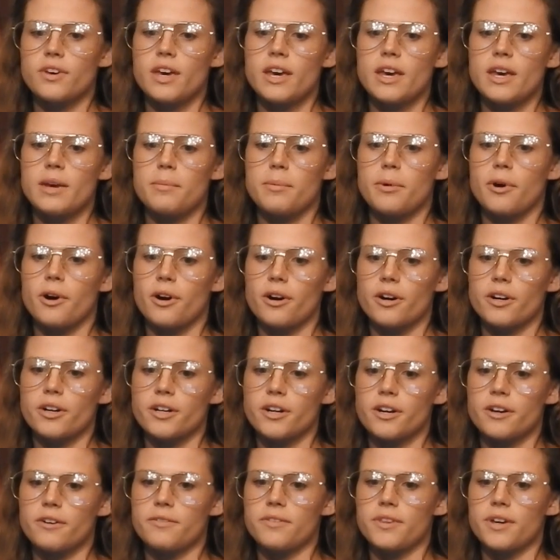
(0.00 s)
a
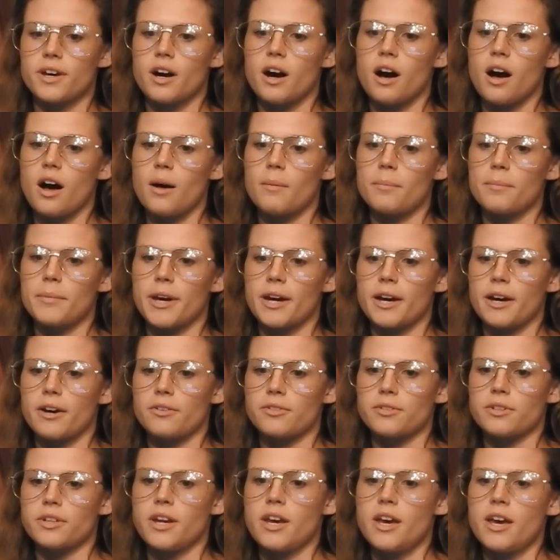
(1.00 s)
part of the
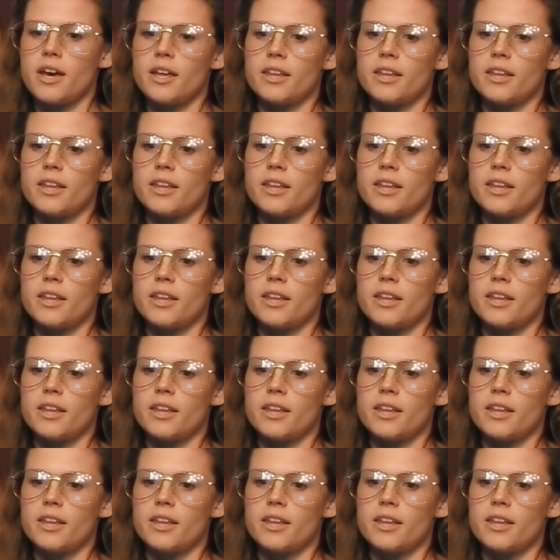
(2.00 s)
compound